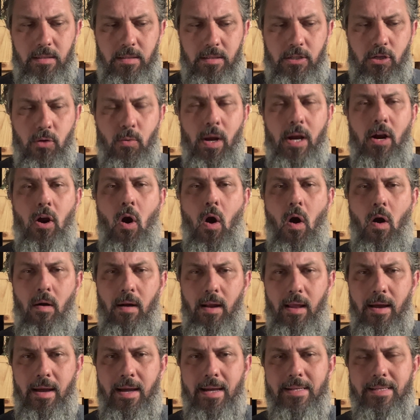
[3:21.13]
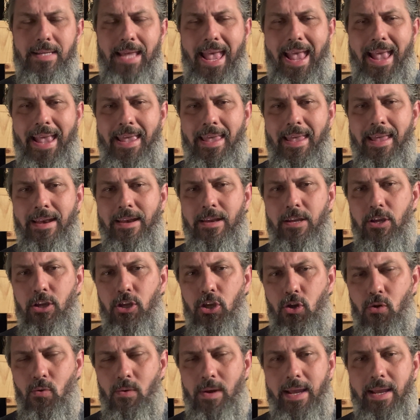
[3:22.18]
to a car lot and
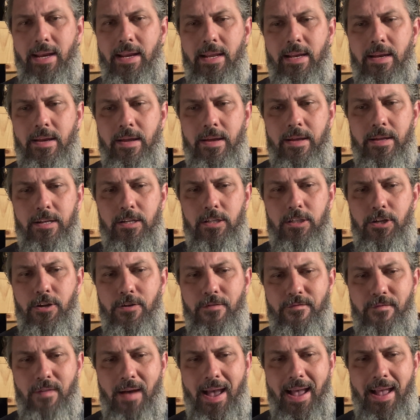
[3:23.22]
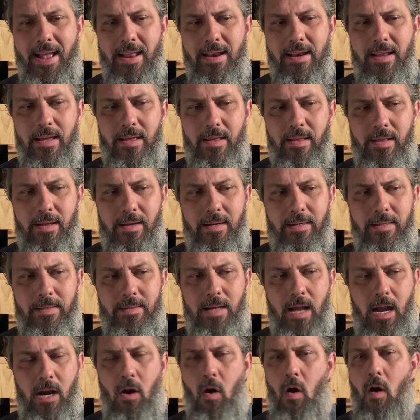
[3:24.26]
you needed to find
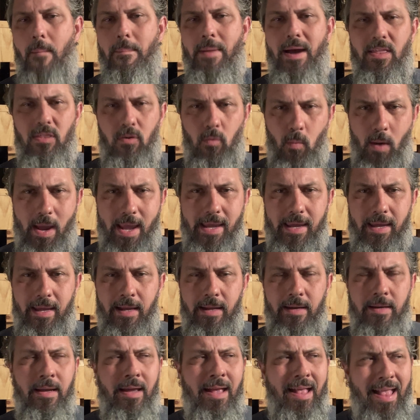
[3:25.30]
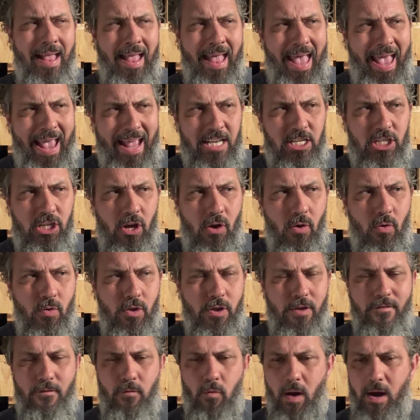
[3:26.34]
a car by the weekend, and so
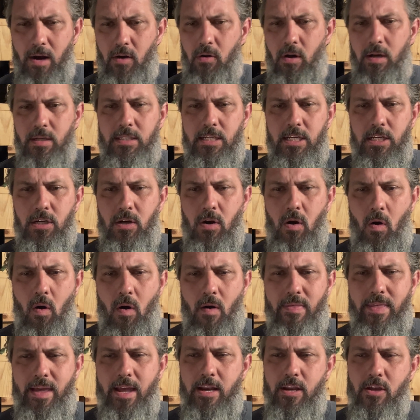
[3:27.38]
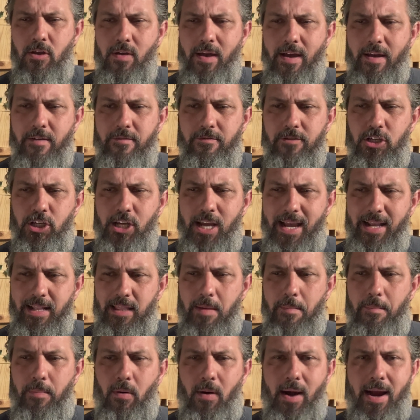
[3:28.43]
you run across this car that you have checked the
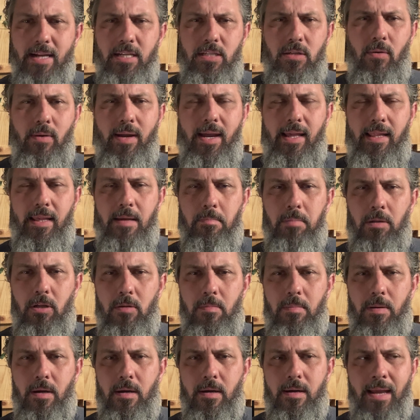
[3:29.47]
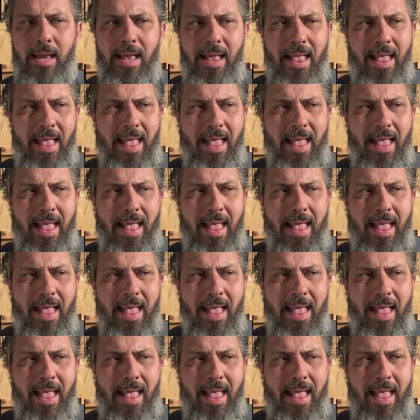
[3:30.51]
price on Kelley Blue Book,